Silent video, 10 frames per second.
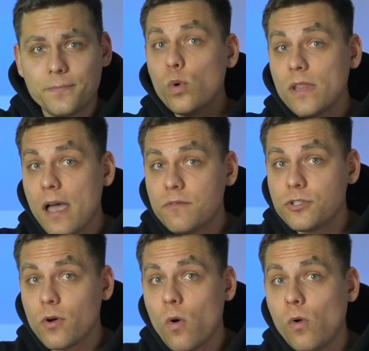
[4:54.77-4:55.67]
We
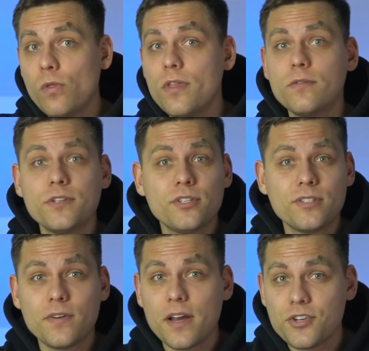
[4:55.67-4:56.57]
left all the
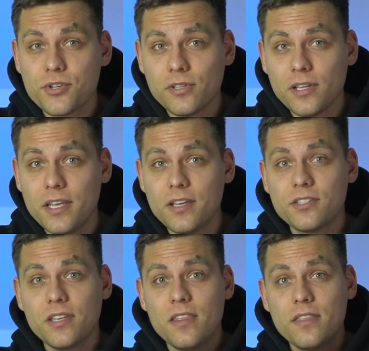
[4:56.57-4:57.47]
registration
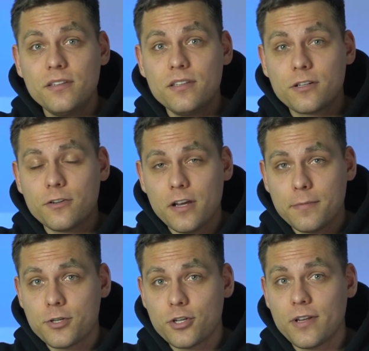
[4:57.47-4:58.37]
links in the
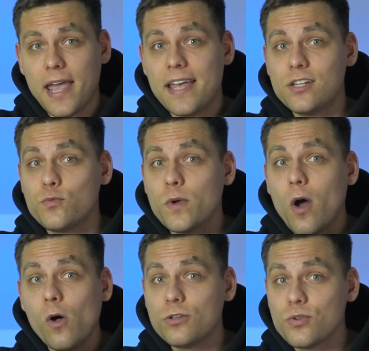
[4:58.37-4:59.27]
description, and we
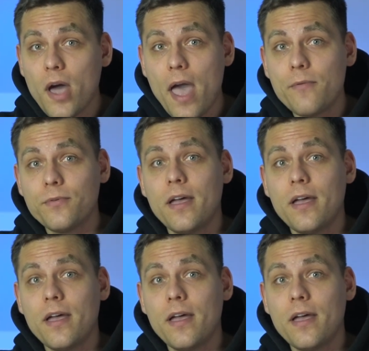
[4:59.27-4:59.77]
also have